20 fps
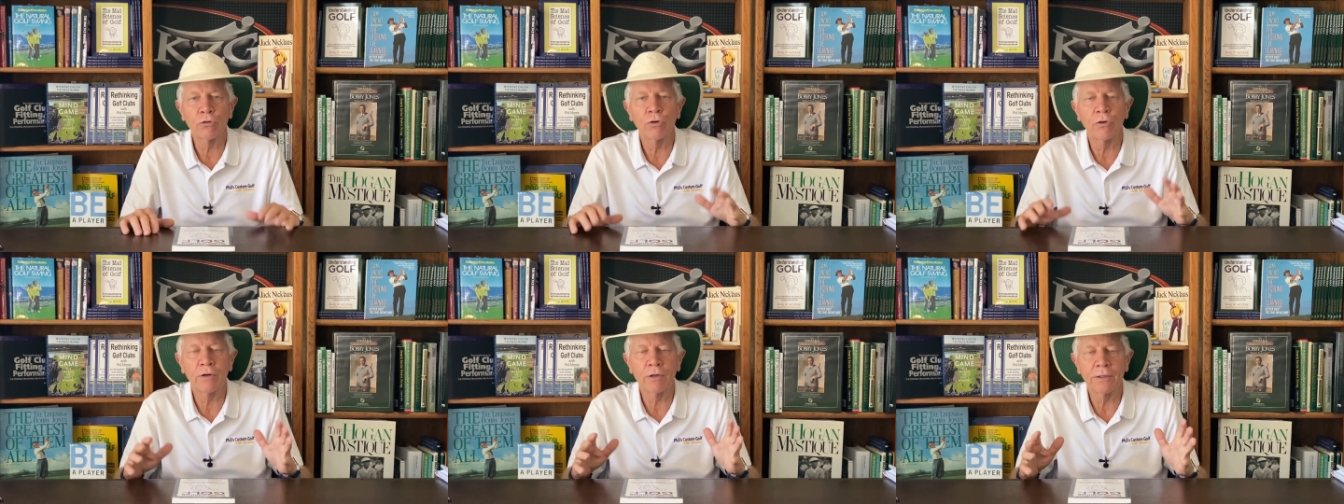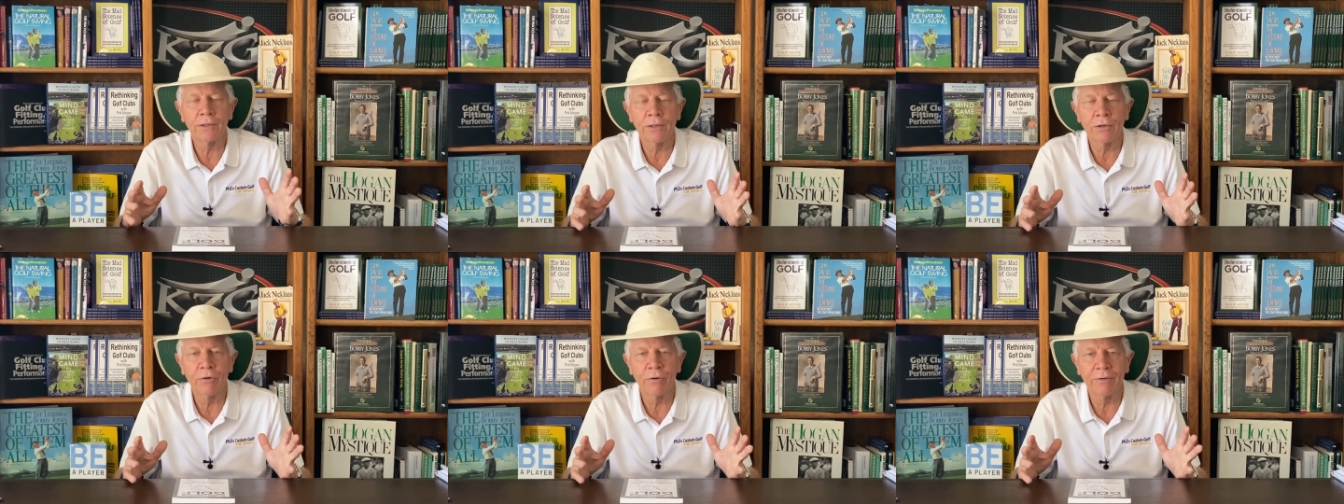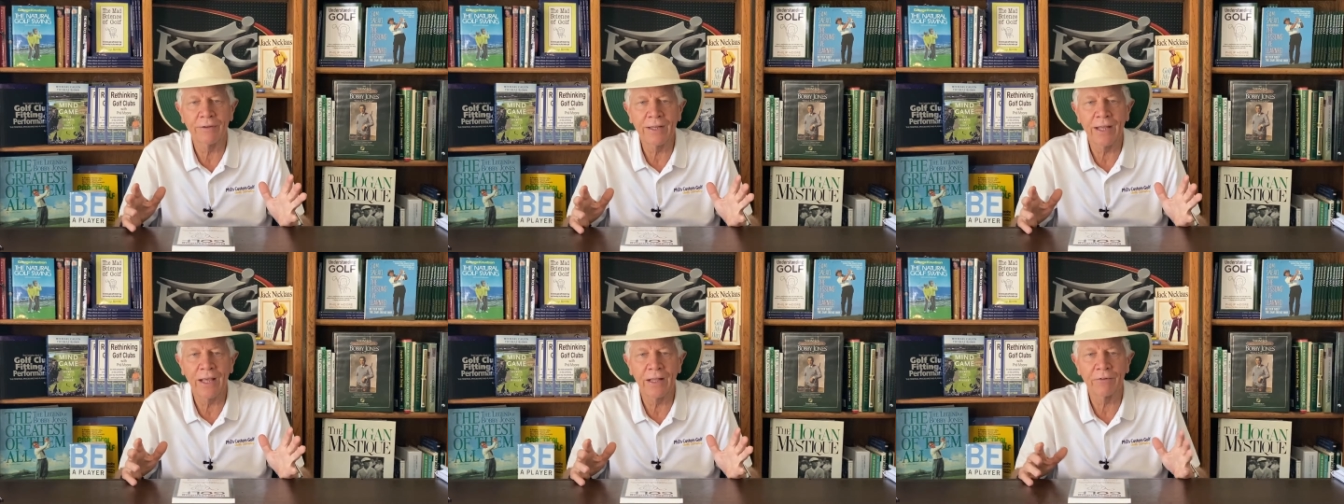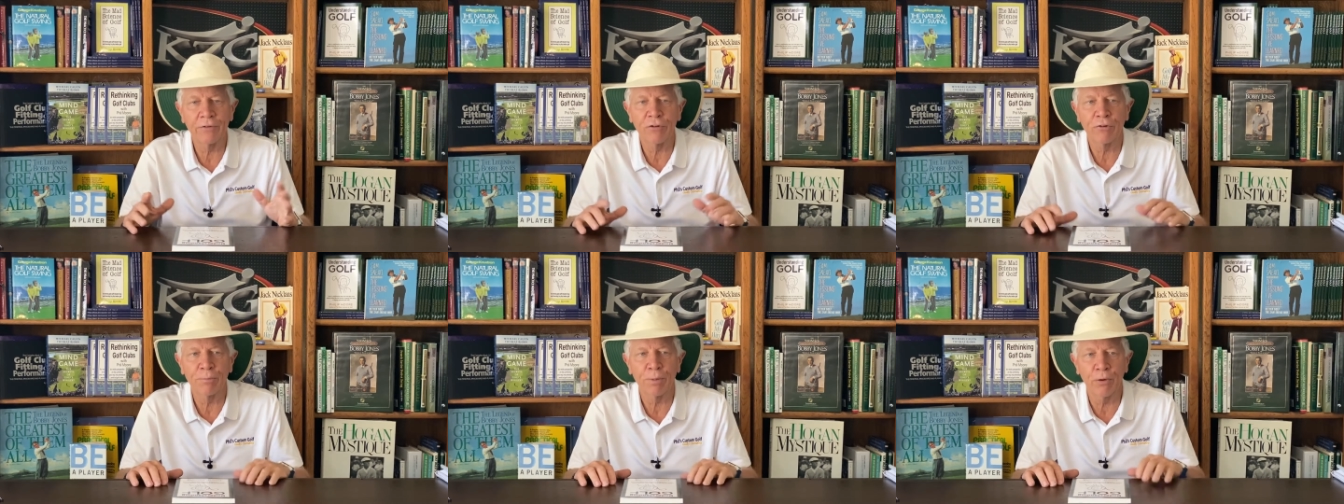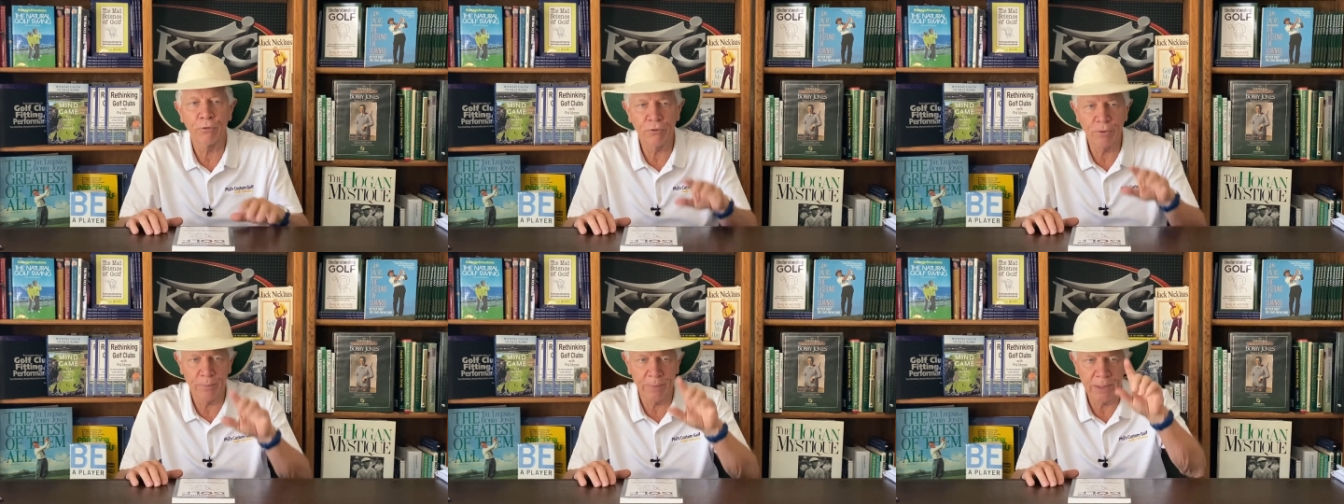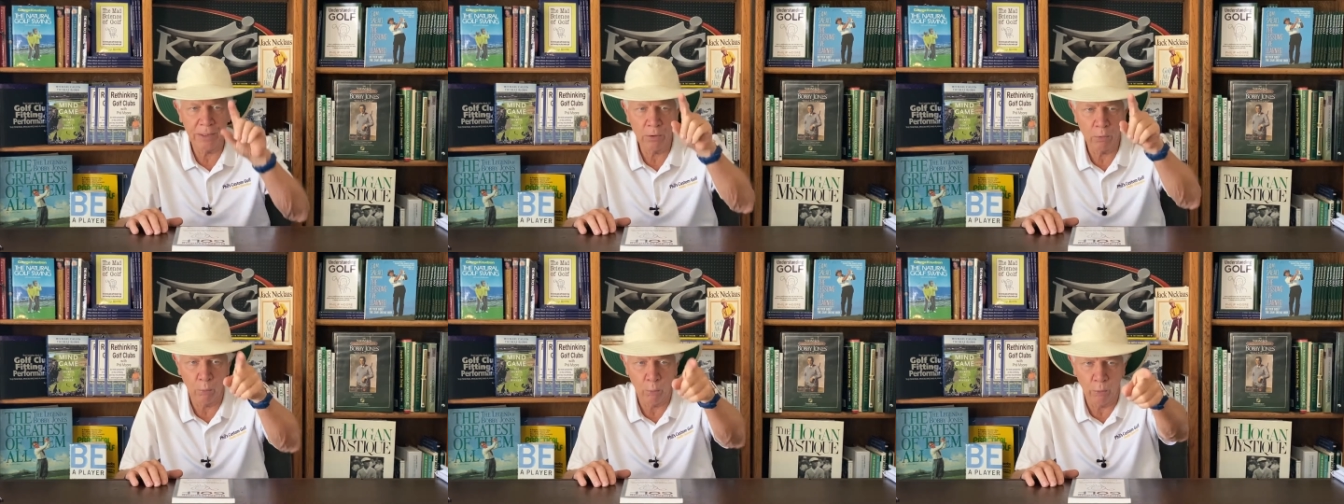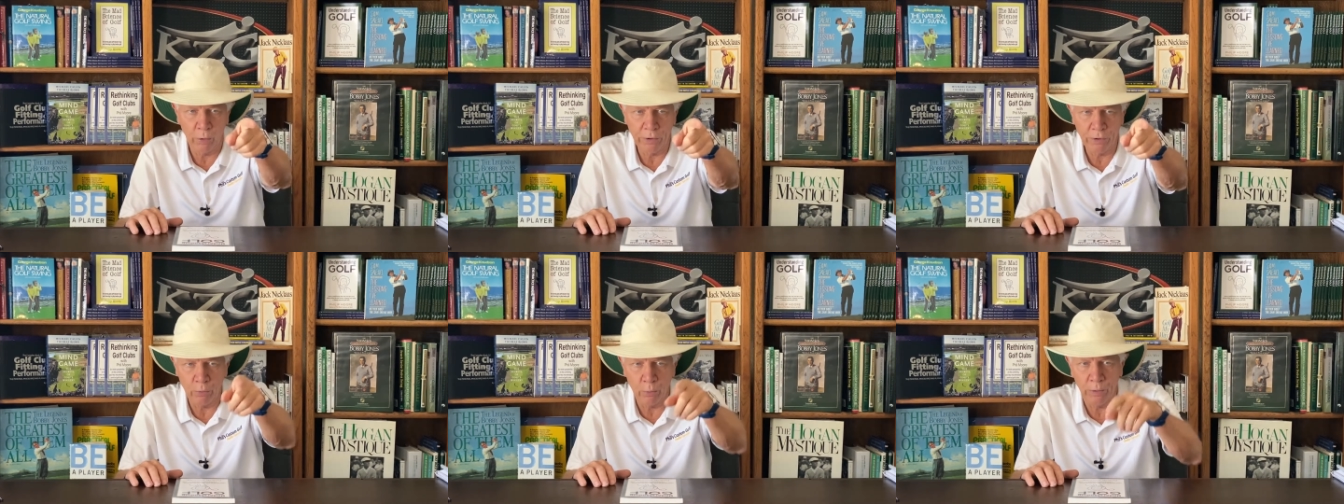Your your intent is supposed to be
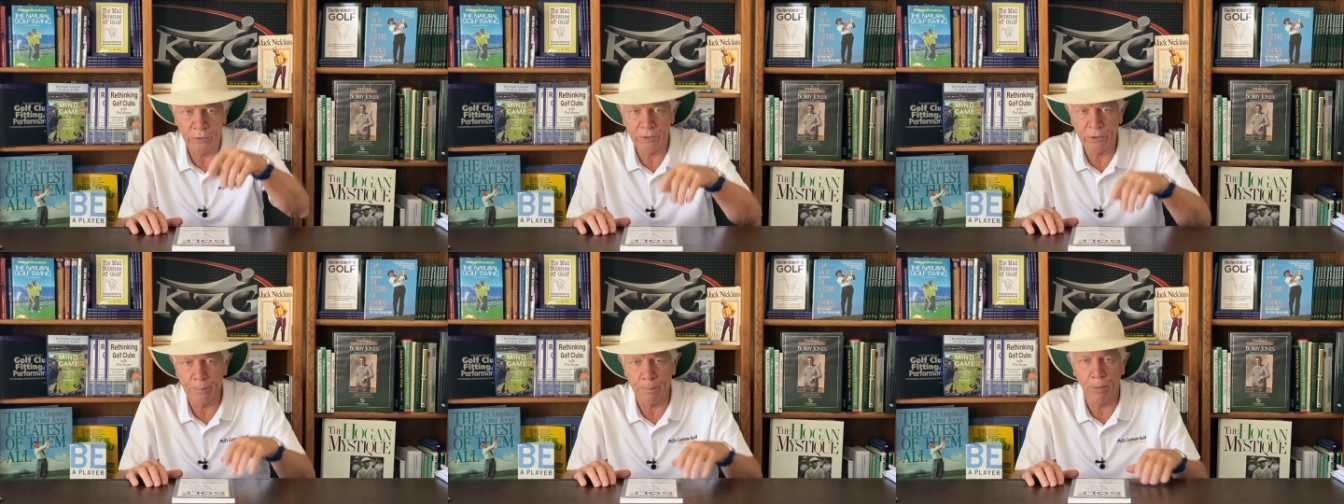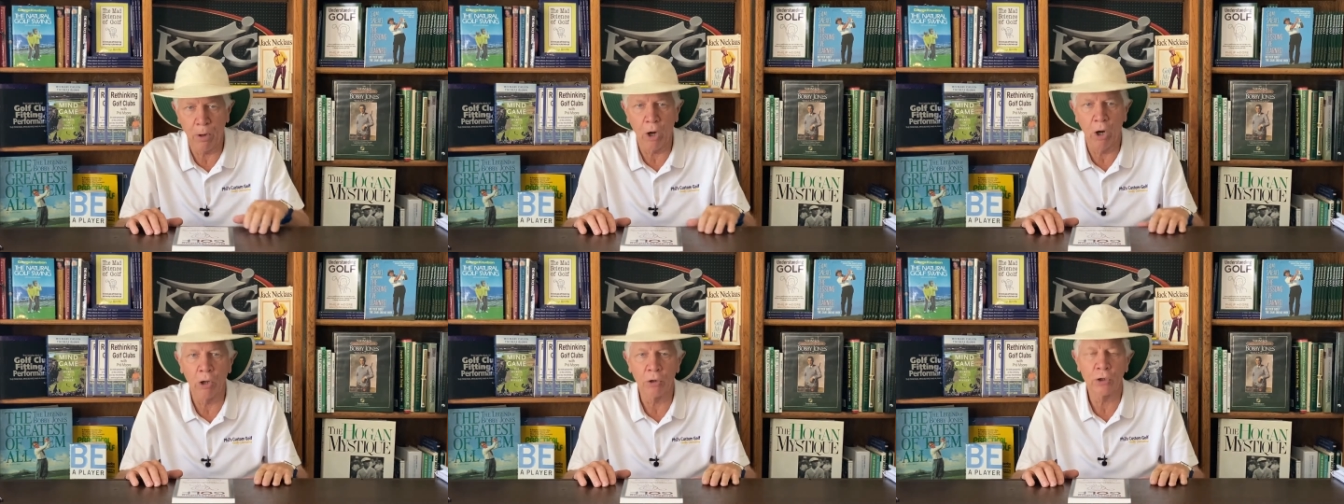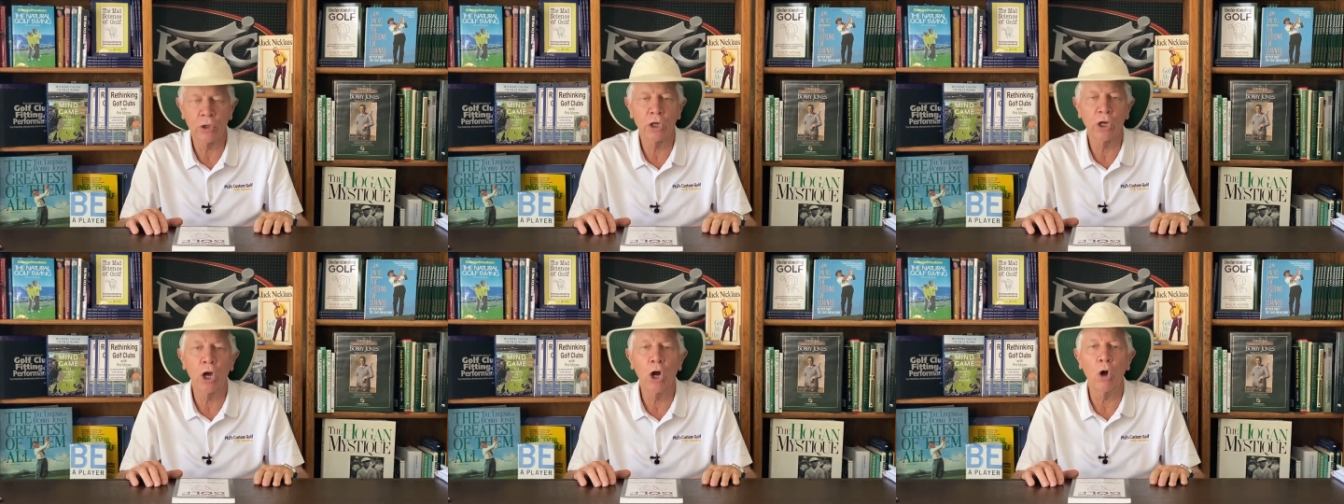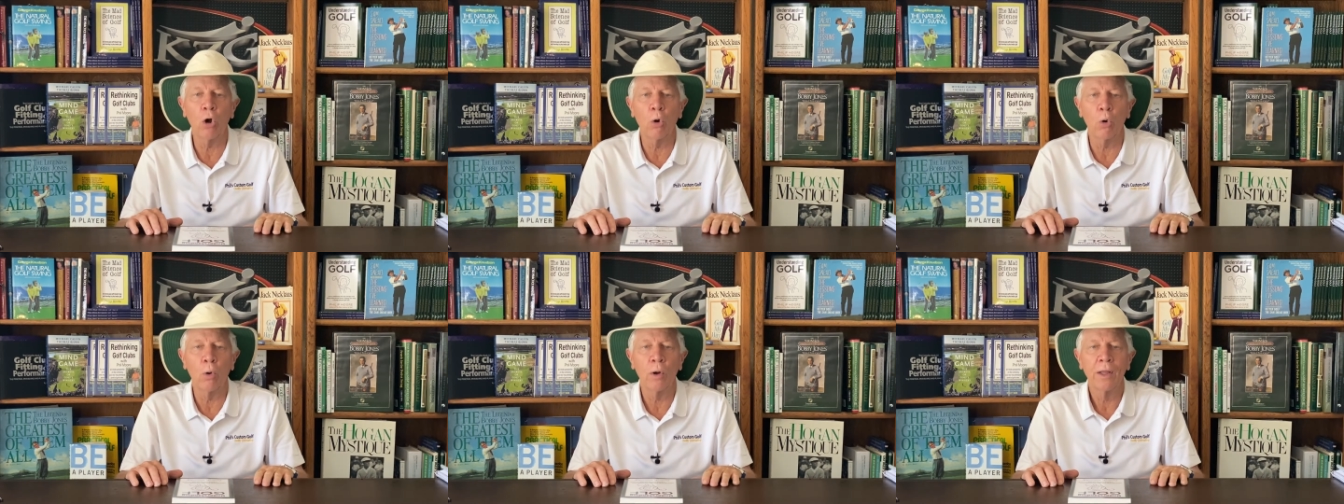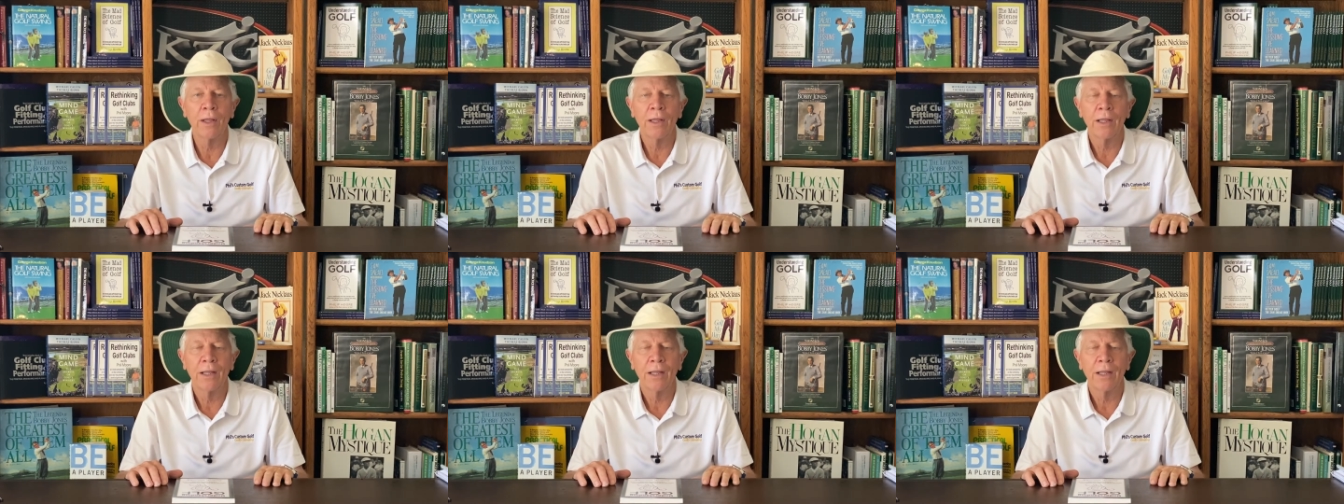where you want the ball to go,